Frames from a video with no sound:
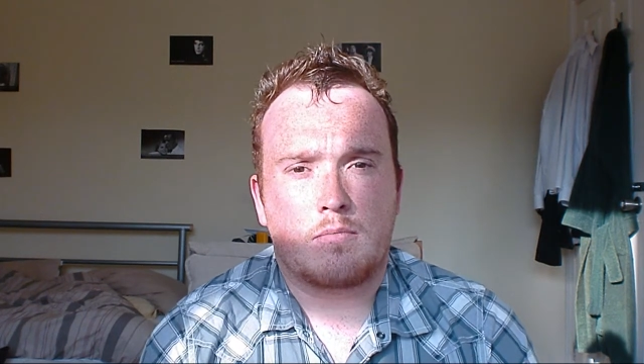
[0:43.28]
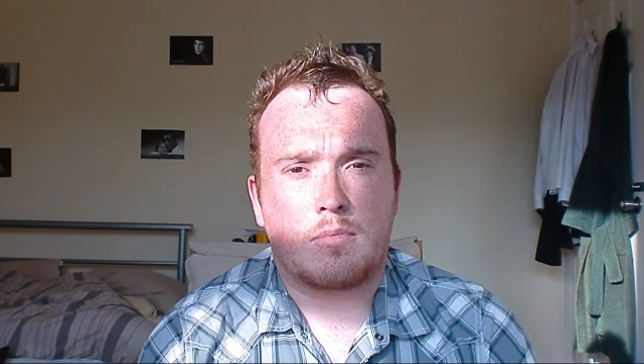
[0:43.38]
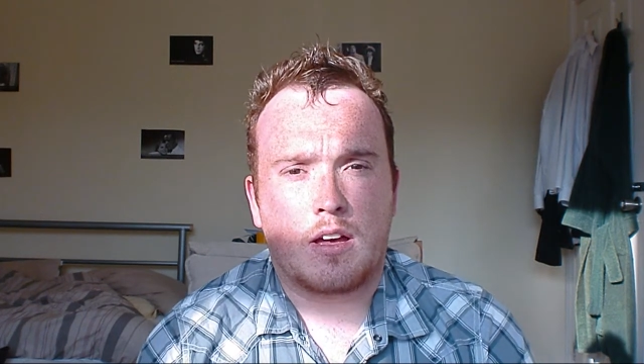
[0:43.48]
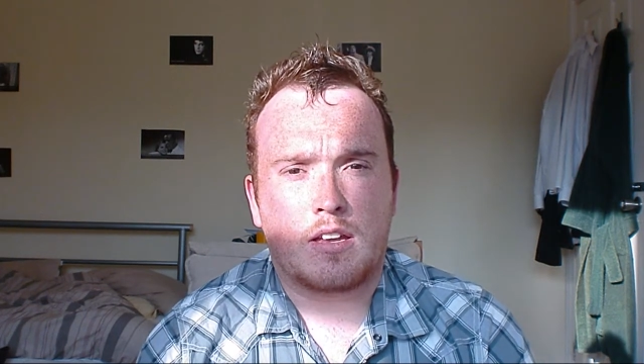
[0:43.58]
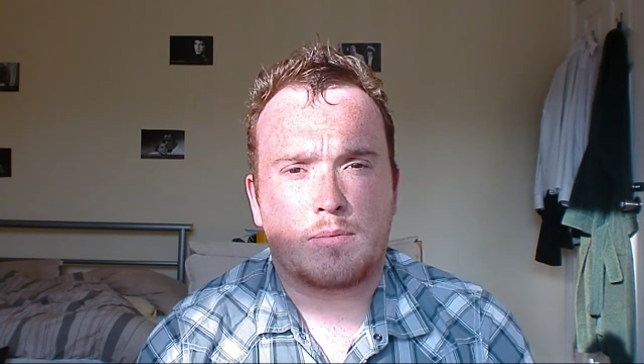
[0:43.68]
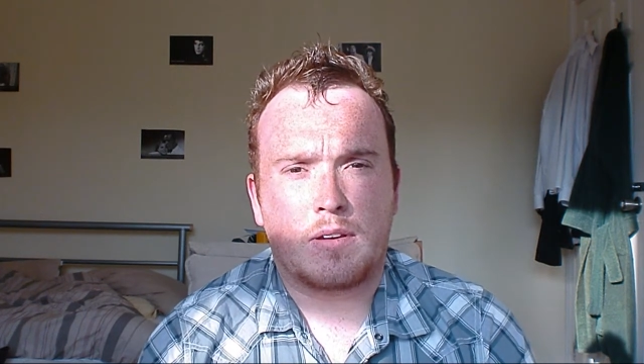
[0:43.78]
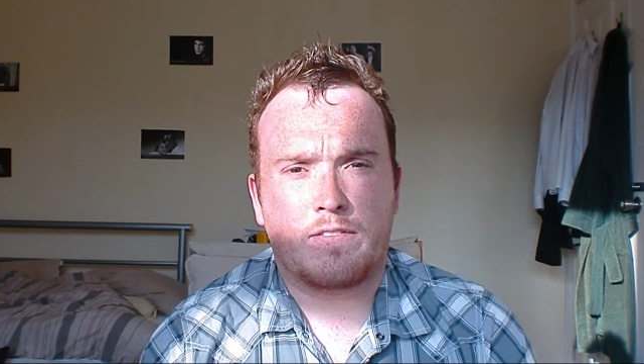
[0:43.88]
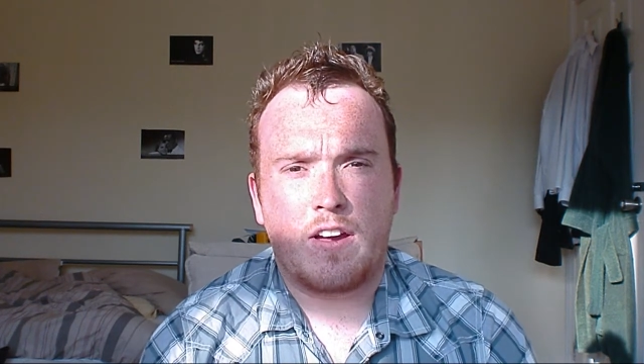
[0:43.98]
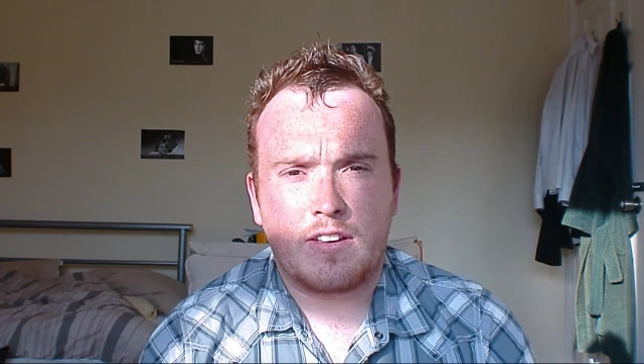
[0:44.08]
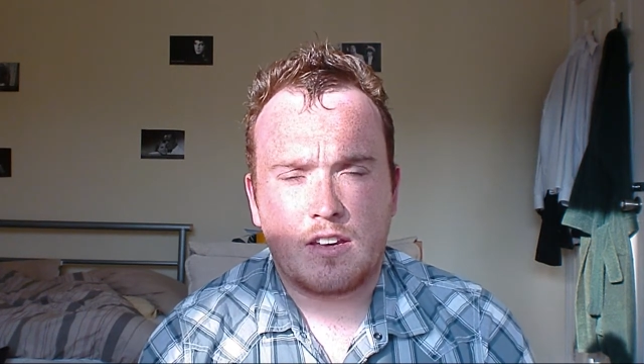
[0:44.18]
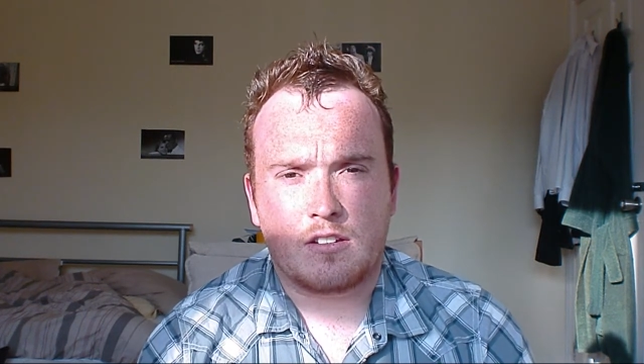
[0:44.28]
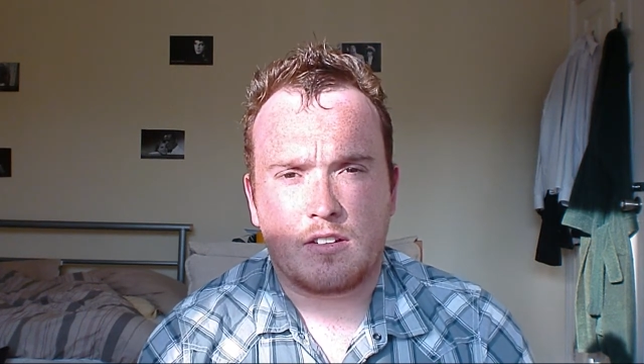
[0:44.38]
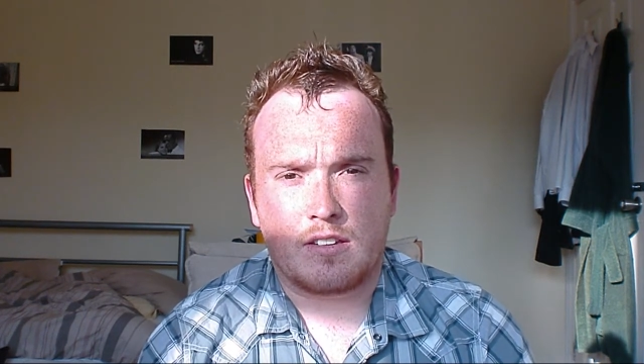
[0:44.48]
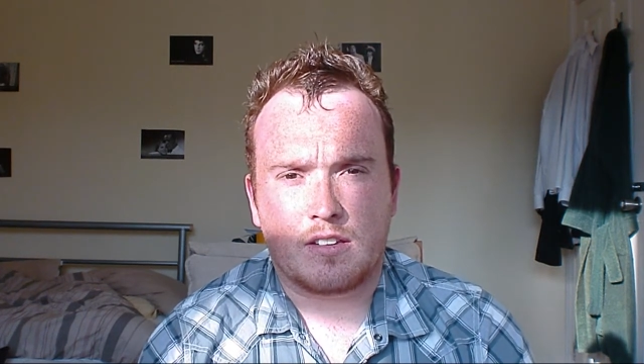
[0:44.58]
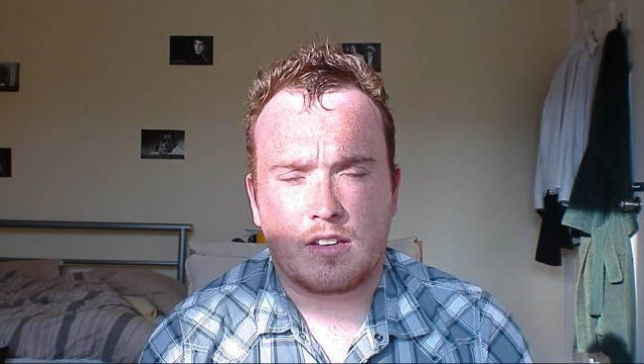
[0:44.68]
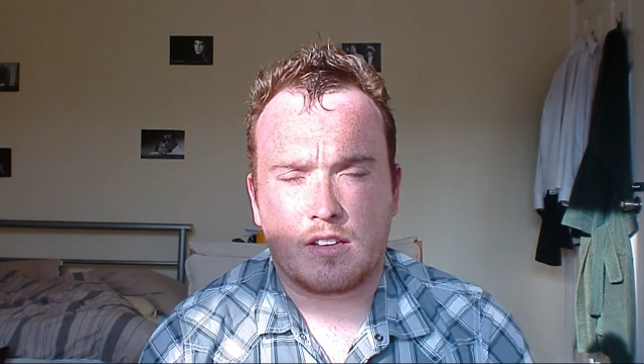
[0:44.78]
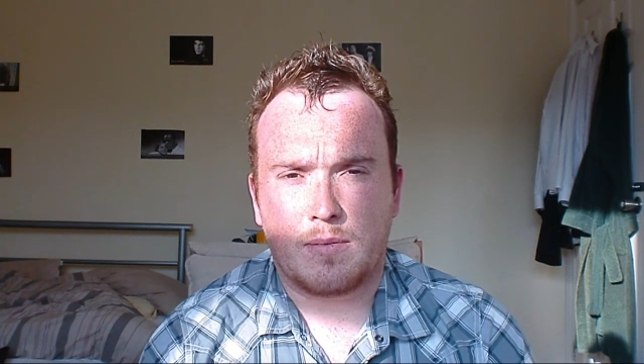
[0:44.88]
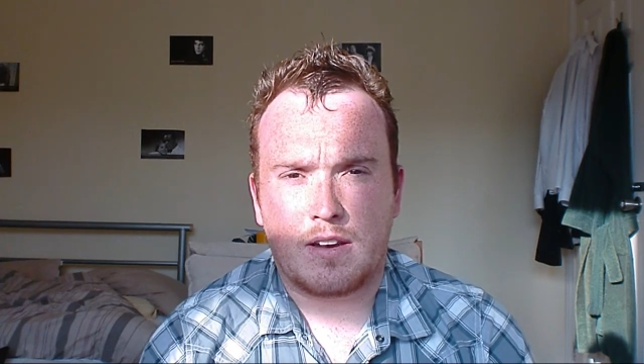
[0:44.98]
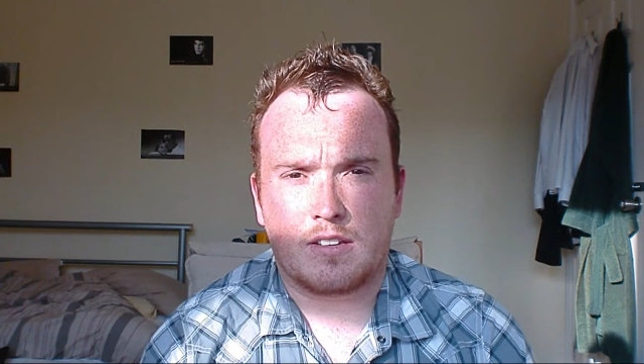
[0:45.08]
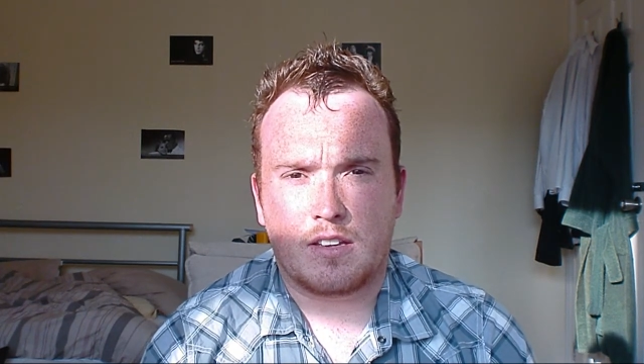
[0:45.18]
But it's been very interesting,
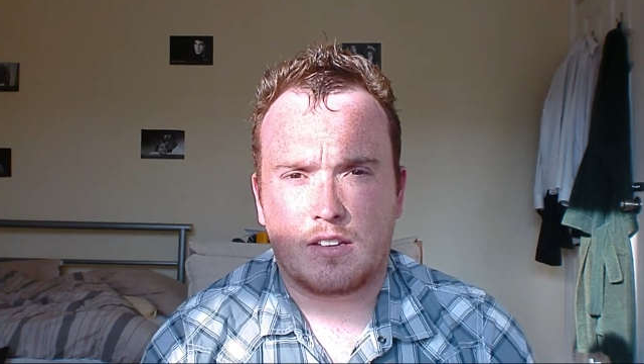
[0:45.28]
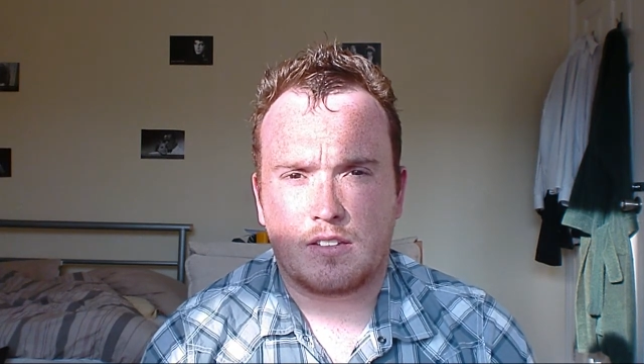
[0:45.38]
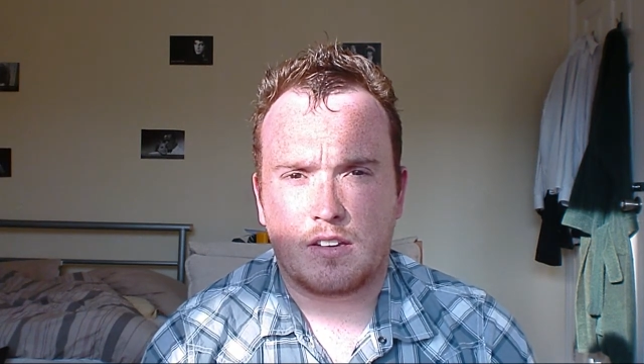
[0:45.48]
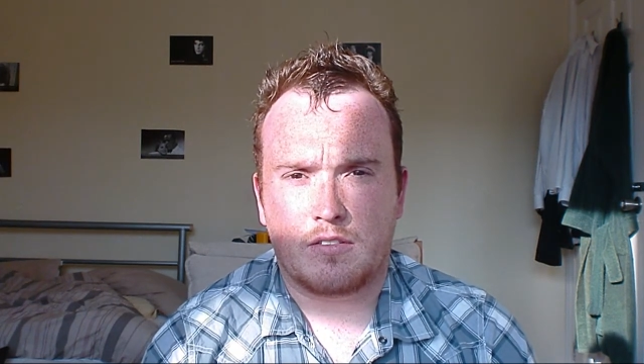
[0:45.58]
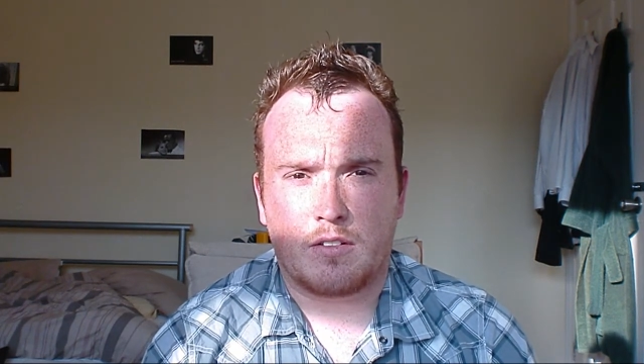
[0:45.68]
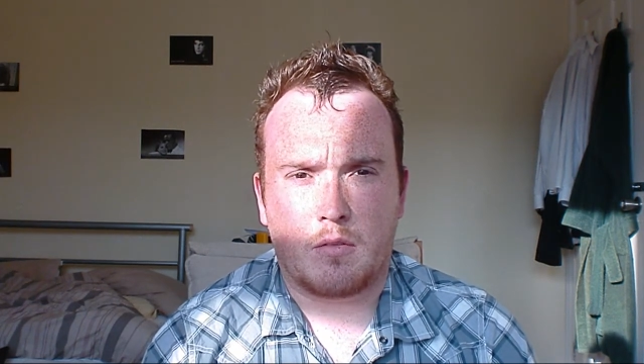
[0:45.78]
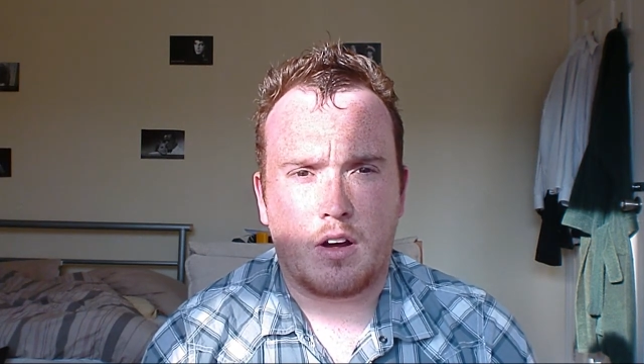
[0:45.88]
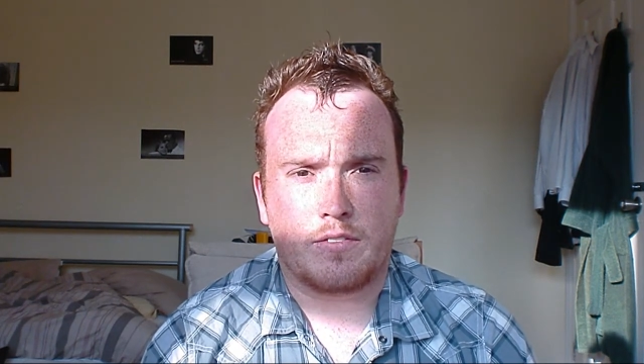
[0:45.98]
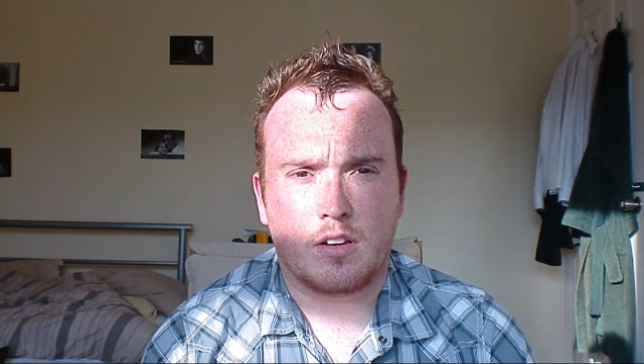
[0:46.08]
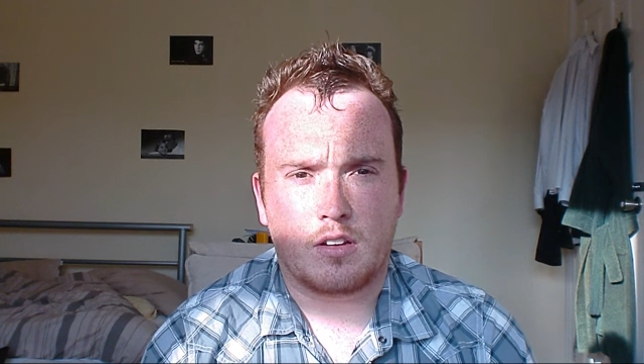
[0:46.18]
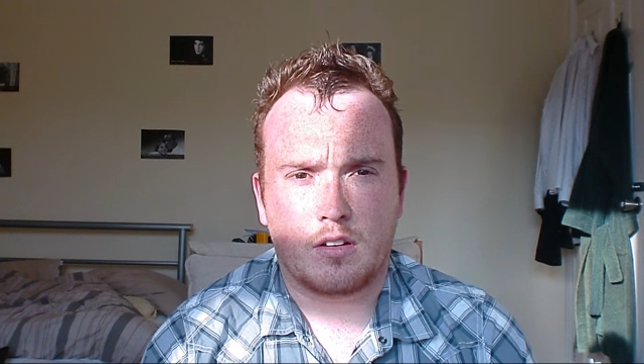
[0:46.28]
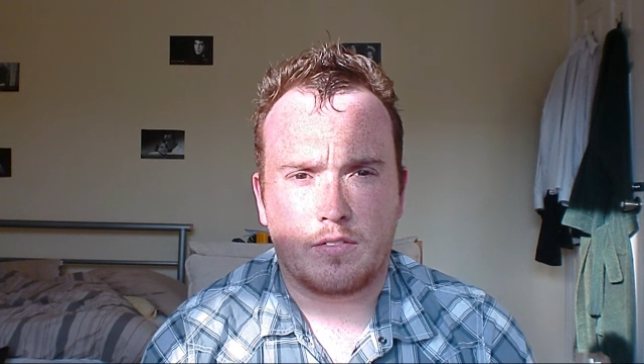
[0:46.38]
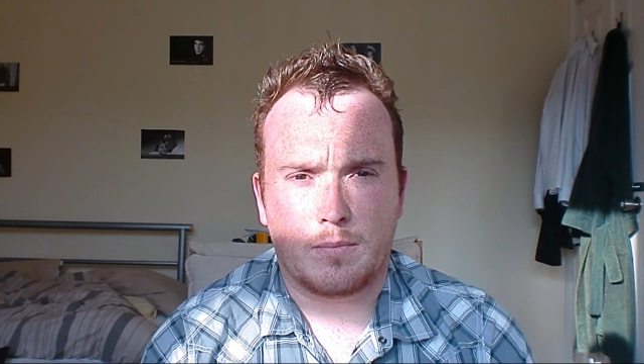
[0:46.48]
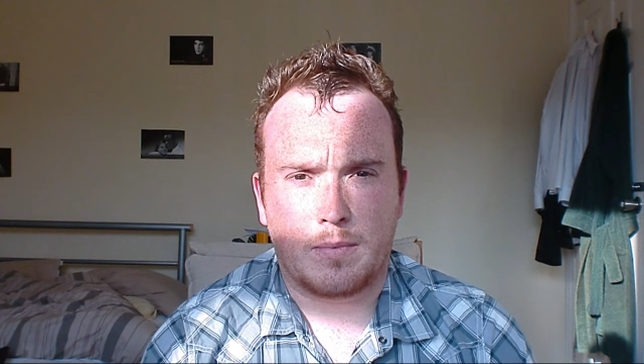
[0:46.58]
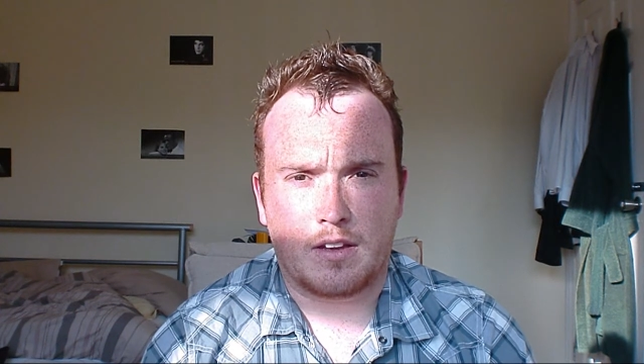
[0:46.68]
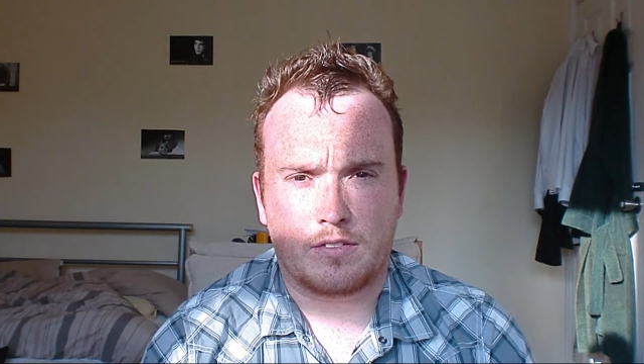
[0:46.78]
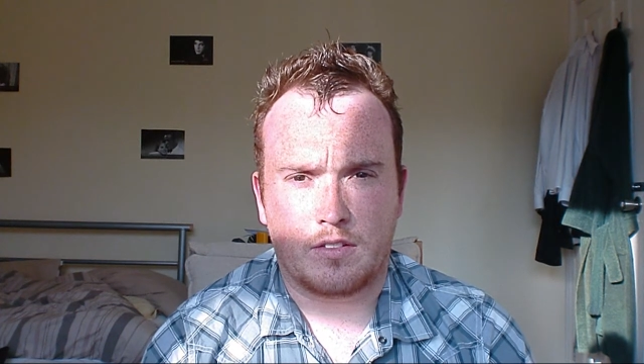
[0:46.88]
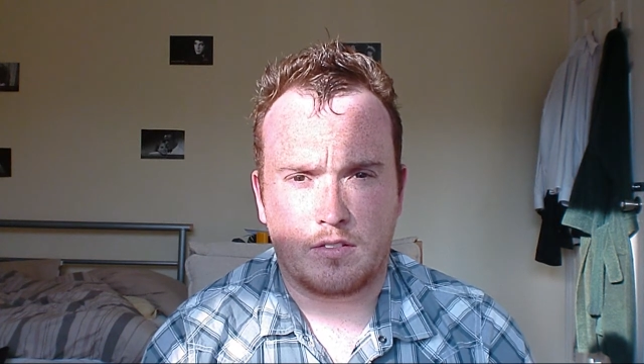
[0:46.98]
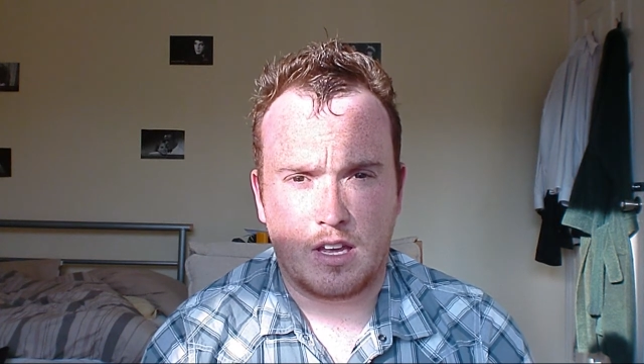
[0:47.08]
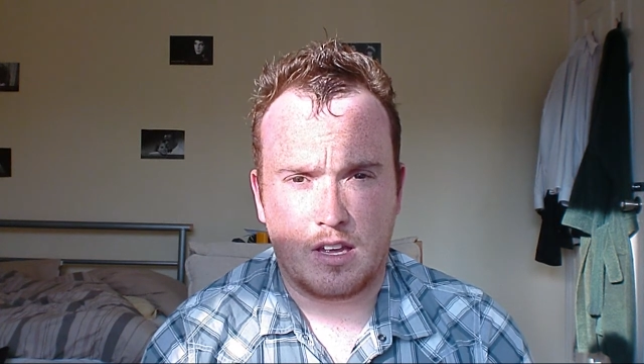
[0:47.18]
especially considering what I've done over the past
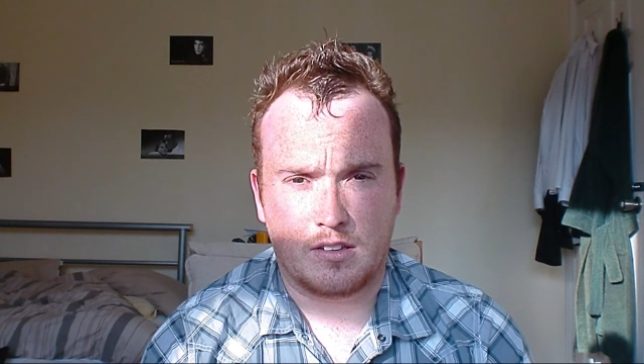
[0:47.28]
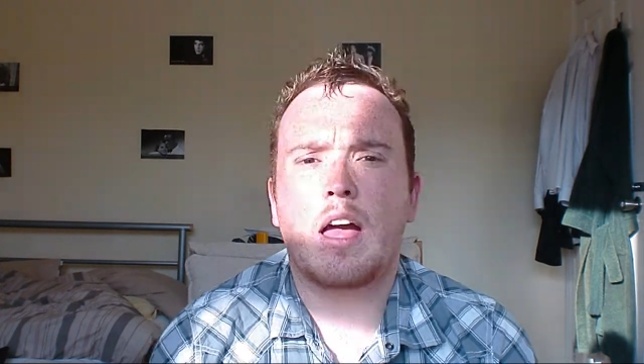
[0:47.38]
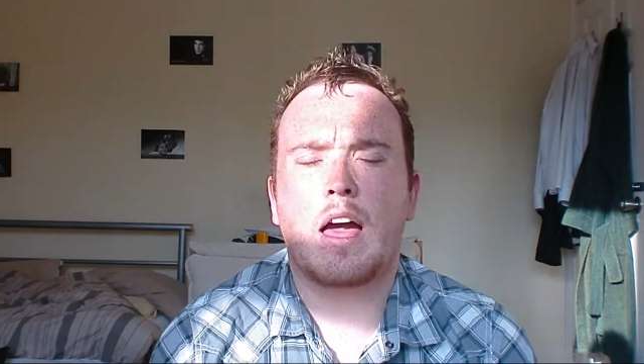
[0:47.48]
few years.